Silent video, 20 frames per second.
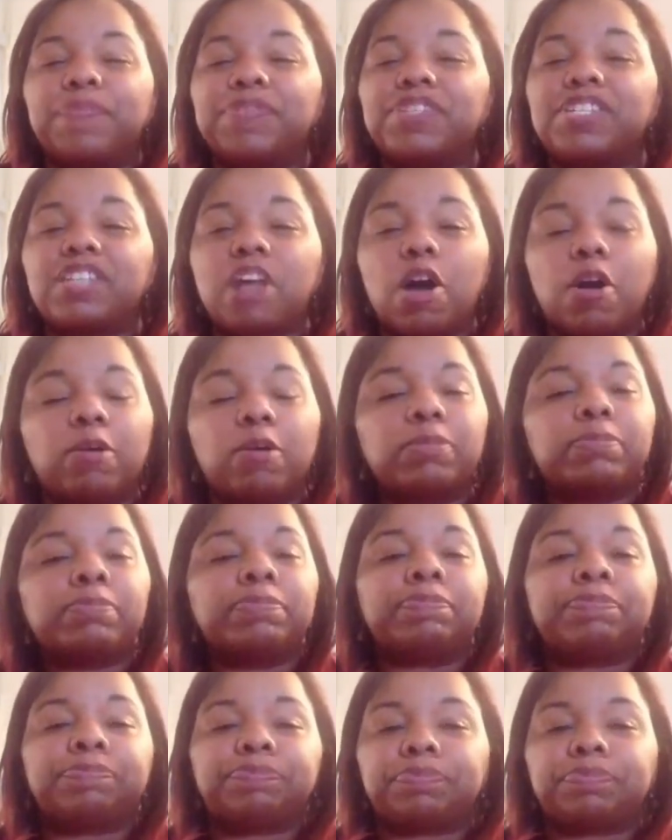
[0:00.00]
So,
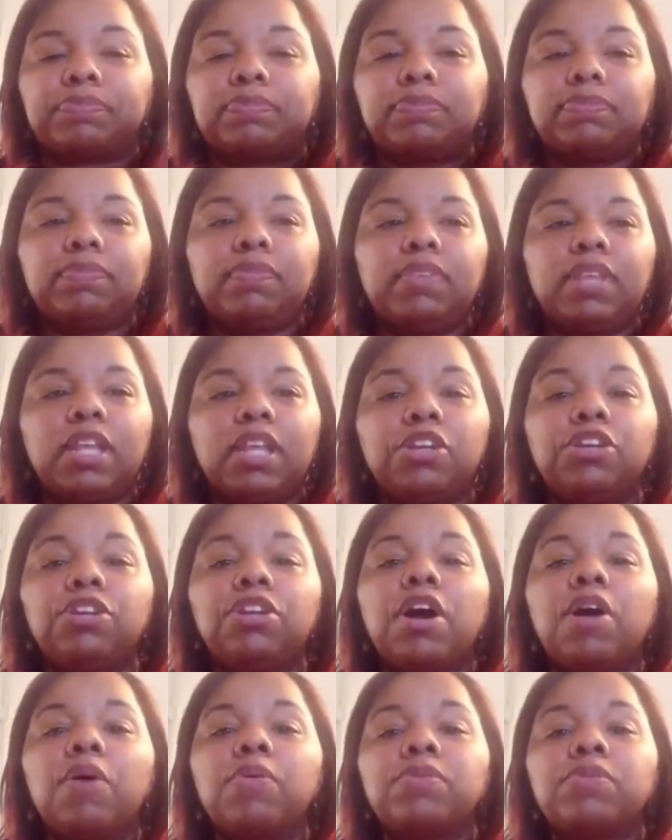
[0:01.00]

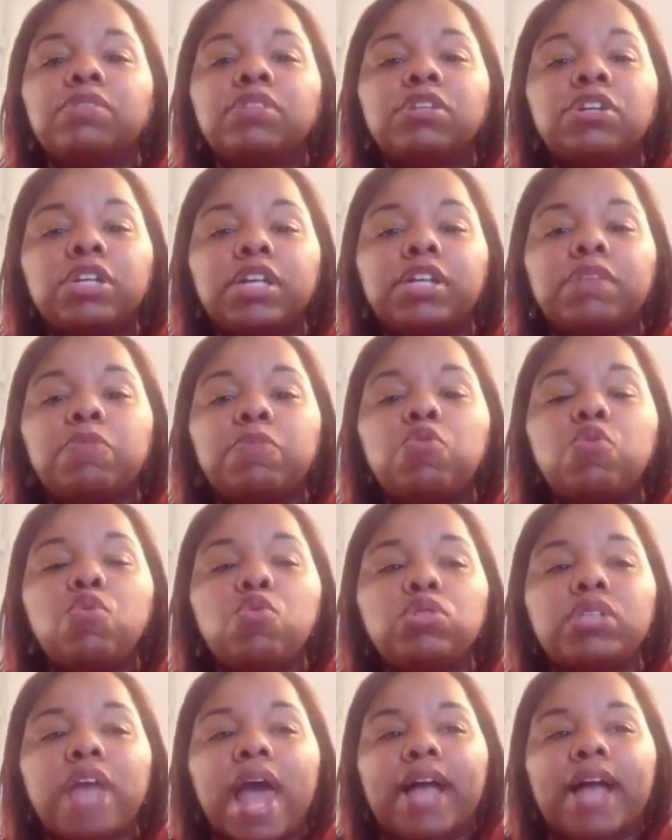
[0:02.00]
look at
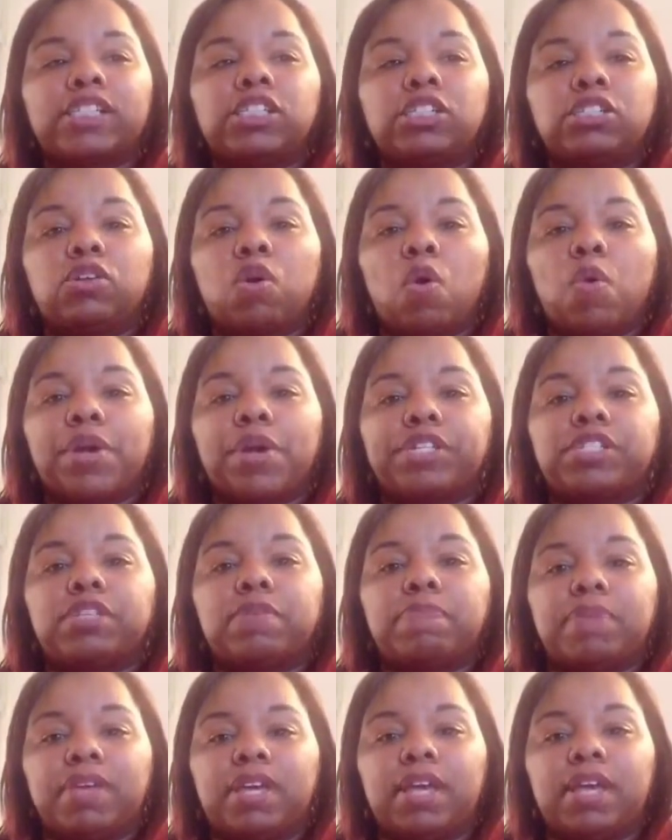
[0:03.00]
who's actually going to
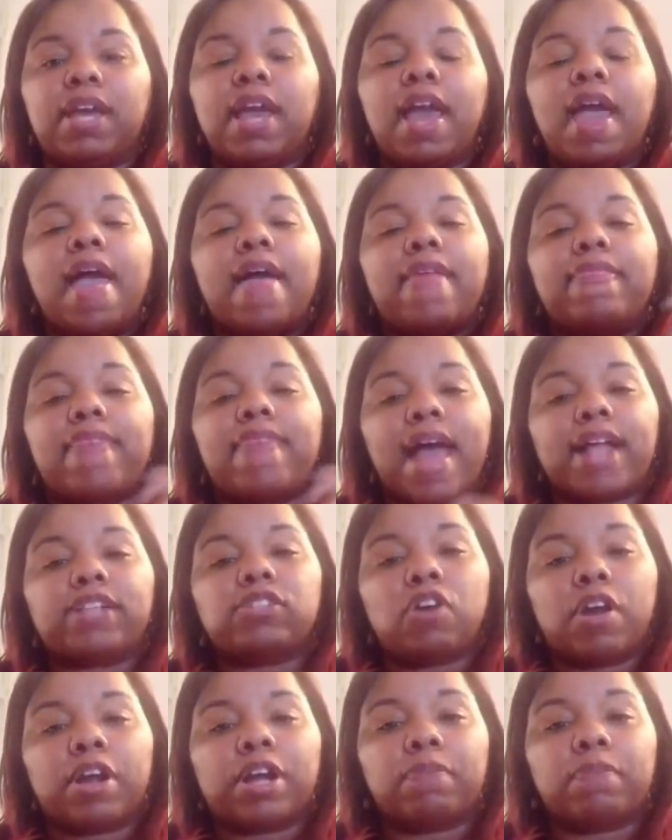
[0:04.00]
be that
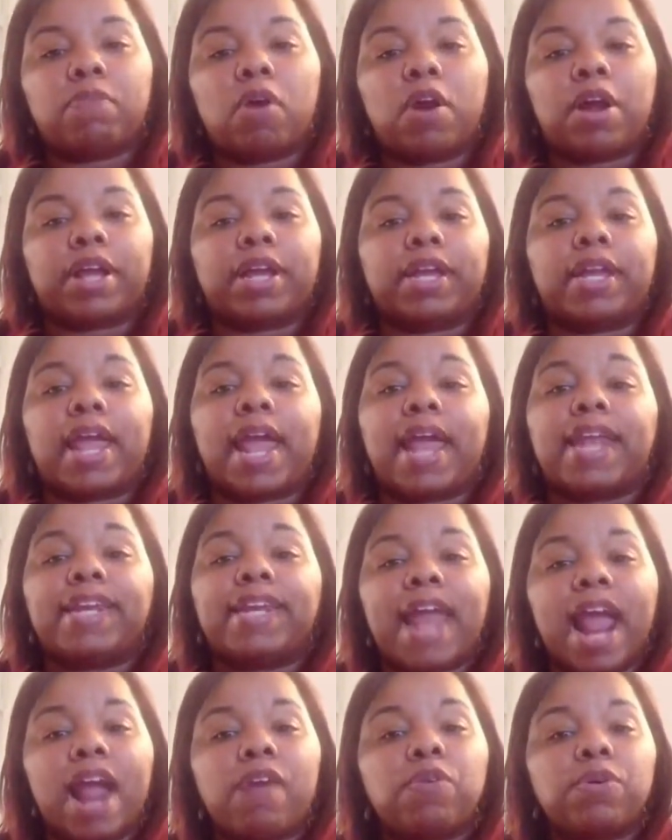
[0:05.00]
target market and
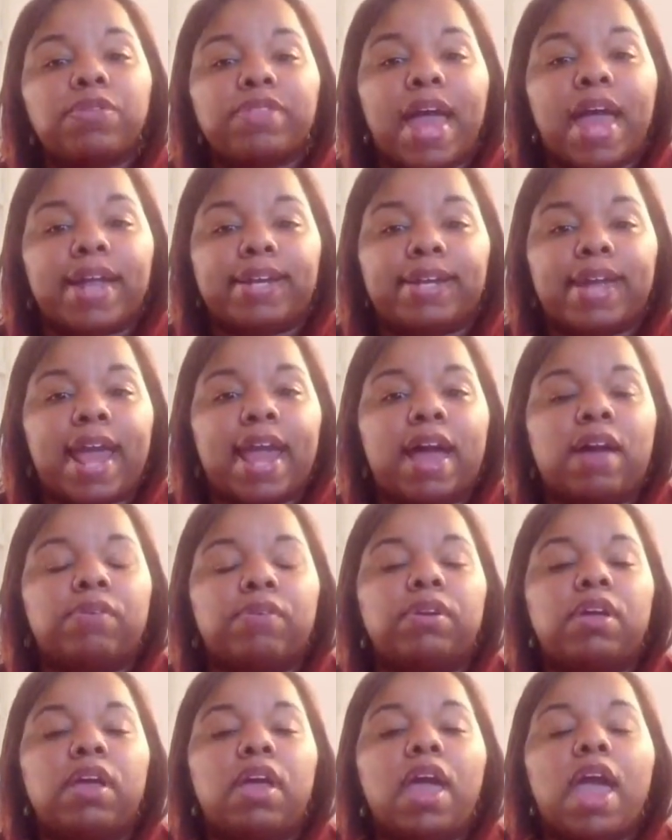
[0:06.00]
narrow that
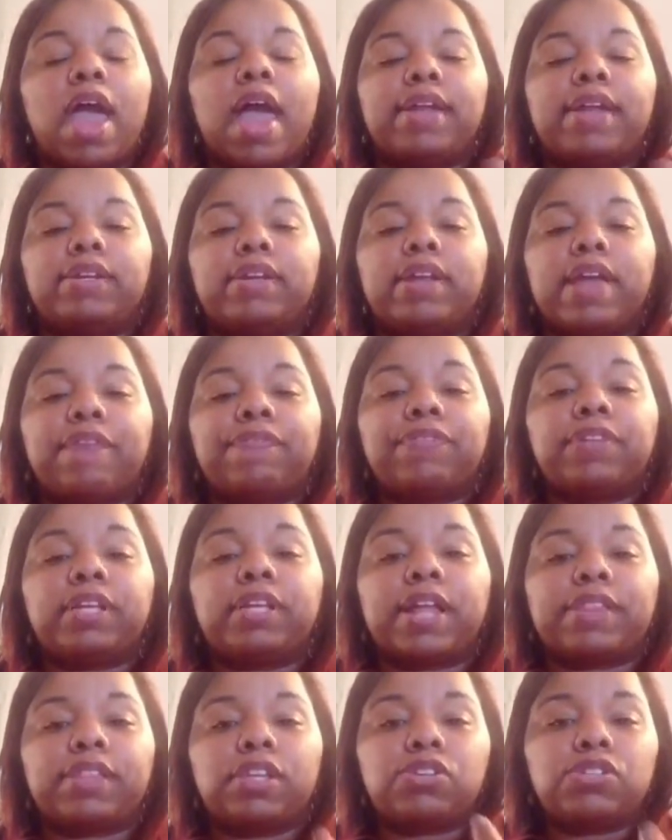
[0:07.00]
down. And
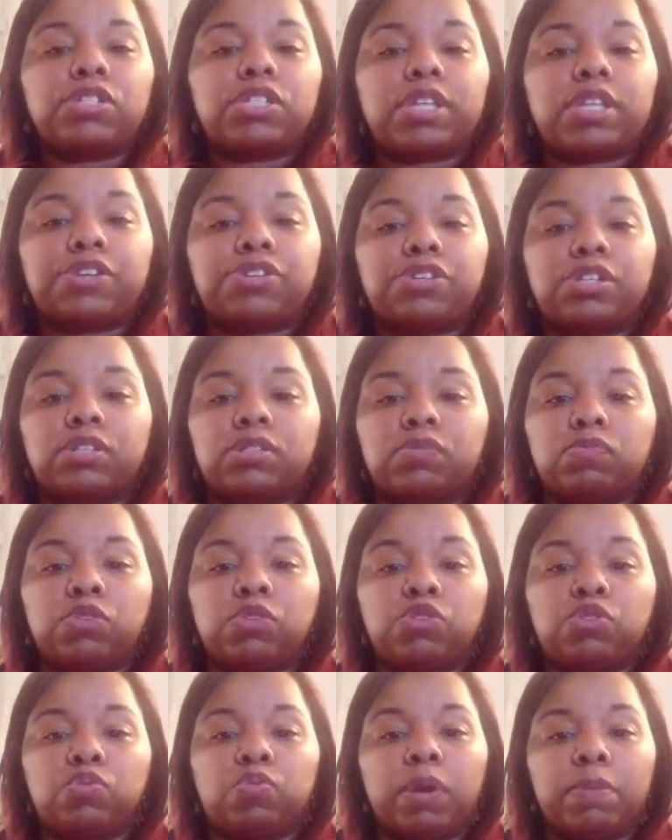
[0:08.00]
definitely, I think you just said you just
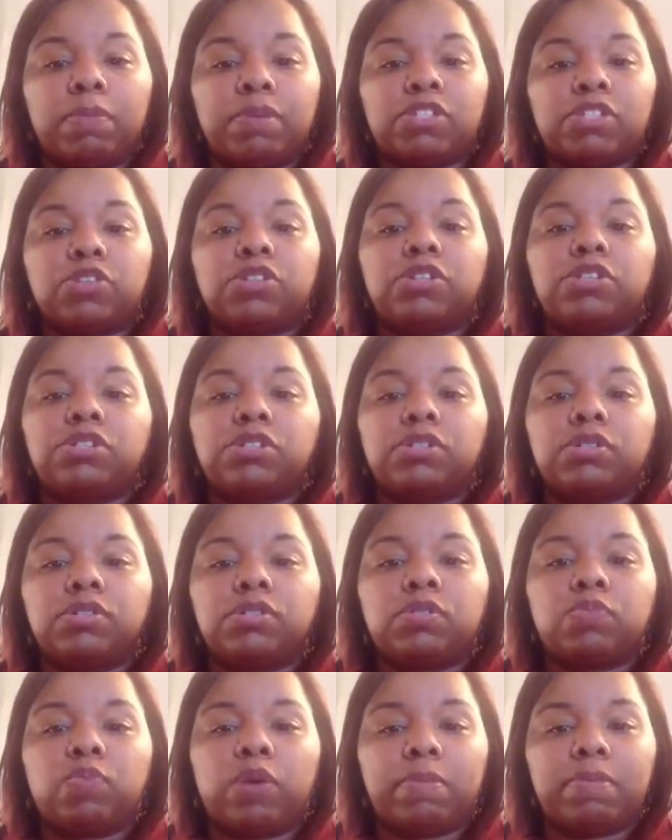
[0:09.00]
use women. So you just
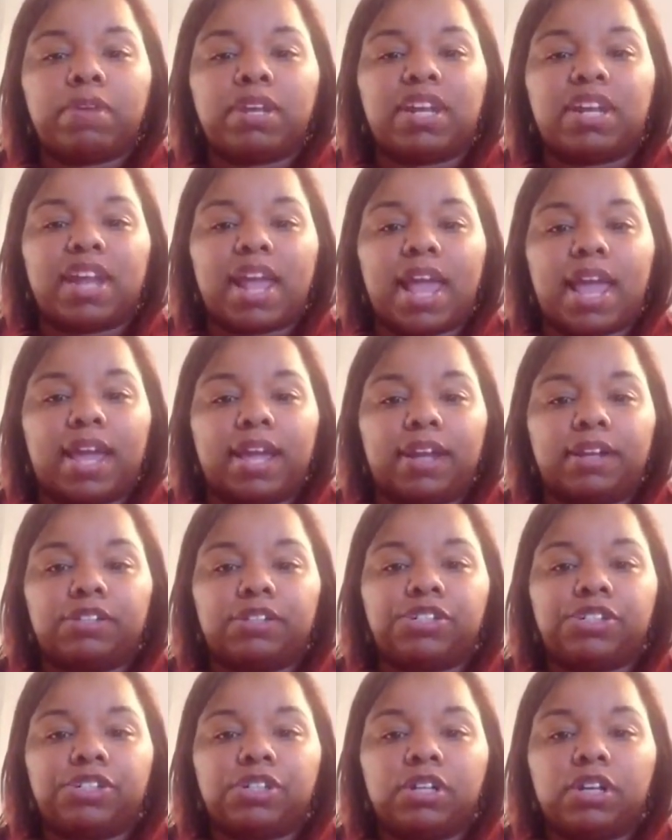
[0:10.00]
used women and
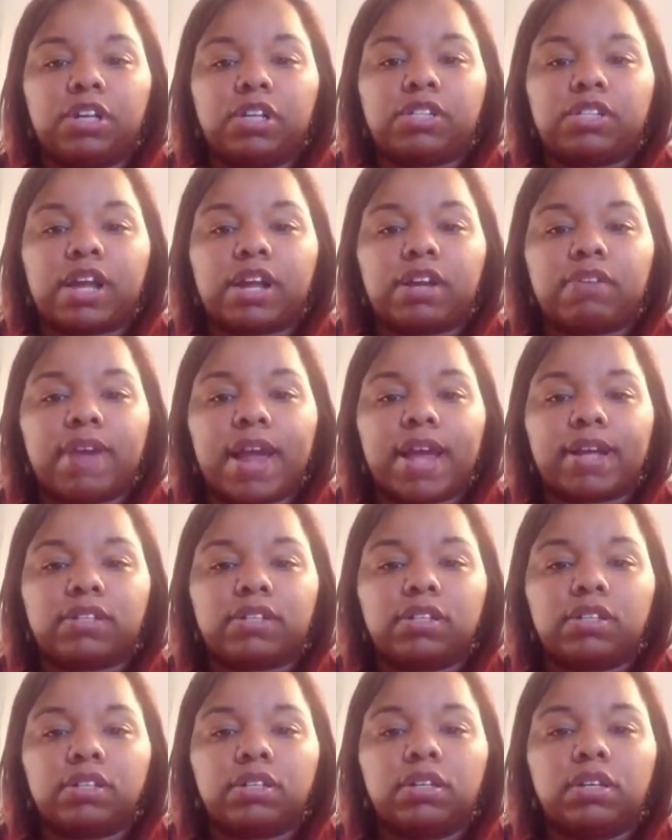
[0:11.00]
age. Is that
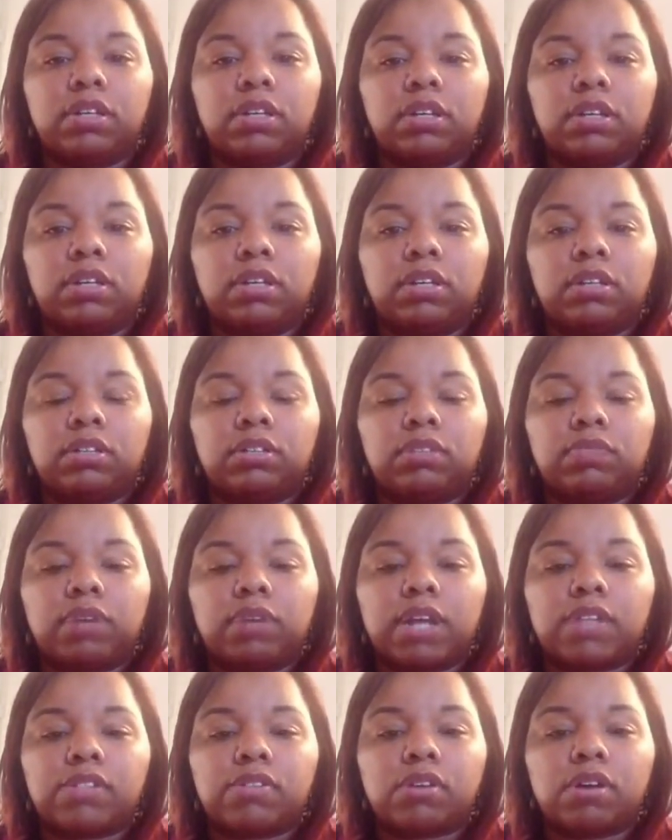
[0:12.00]
correct? What
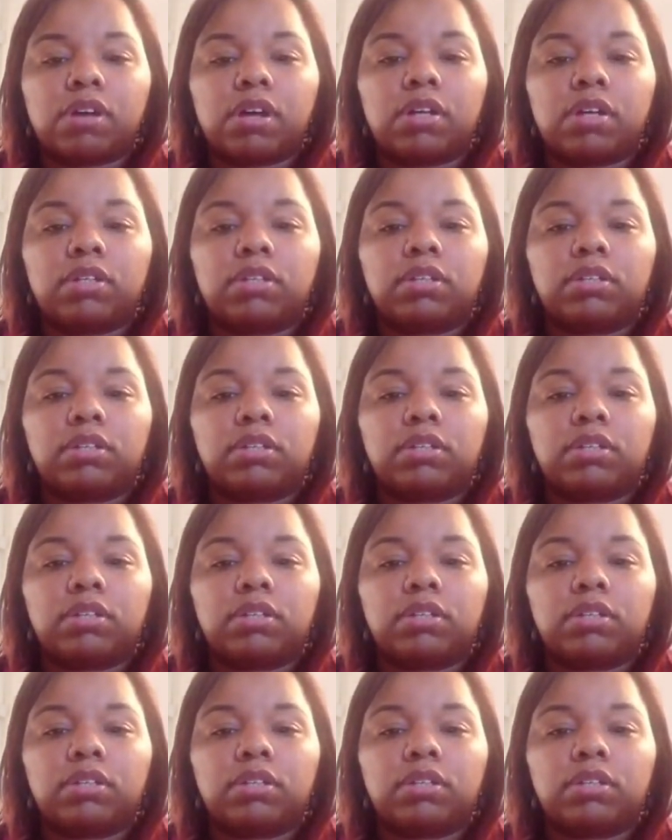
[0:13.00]
I saw?